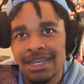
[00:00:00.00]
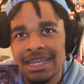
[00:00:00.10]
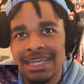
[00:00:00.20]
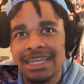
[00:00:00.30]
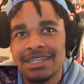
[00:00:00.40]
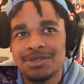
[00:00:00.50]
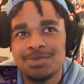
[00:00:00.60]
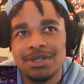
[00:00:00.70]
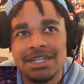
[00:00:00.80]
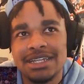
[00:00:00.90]
He is
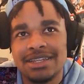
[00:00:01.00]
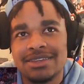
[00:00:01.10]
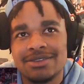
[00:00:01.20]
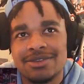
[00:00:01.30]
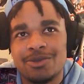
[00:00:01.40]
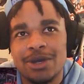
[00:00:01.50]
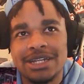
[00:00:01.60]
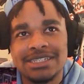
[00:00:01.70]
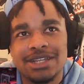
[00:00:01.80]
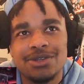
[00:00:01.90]
putting what
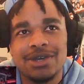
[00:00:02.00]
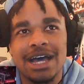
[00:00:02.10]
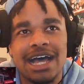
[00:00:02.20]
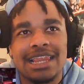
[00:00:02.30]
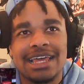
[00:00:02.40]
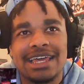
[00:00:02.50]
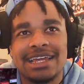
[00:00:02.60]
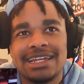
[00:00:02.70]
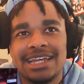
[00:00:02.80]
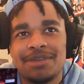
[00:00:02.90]
is a Luka highlight
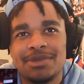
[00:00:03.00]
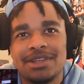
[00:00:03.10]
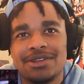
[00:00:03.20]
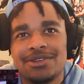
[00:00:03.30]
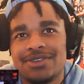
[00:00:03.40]
in a Damian Lillard